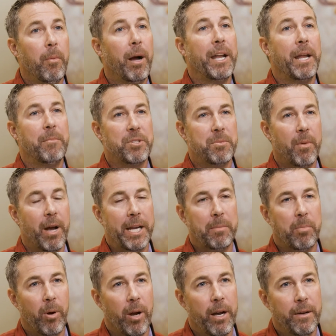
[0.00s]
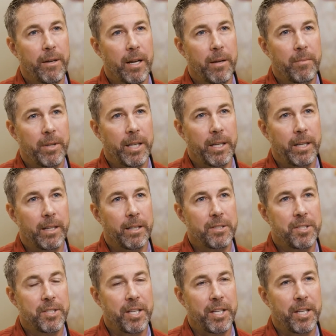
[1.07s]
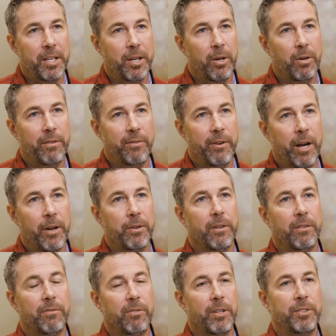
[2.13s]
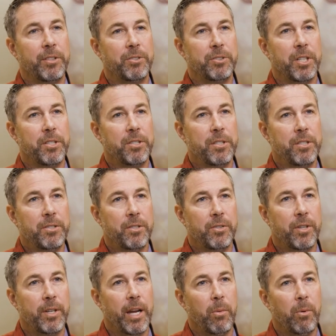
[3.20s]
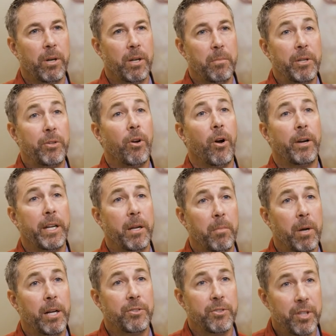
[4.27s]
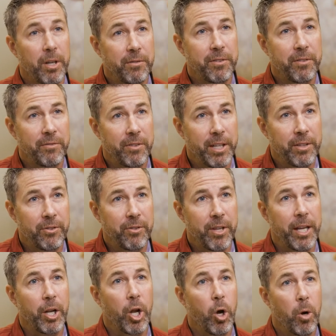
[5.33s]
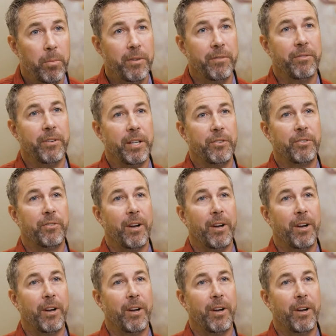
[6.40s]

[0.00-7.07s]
My name is Mike Brown. I'm the CEO and founder of Frontier Justice, and today we're going to be talking about self-defense and home defense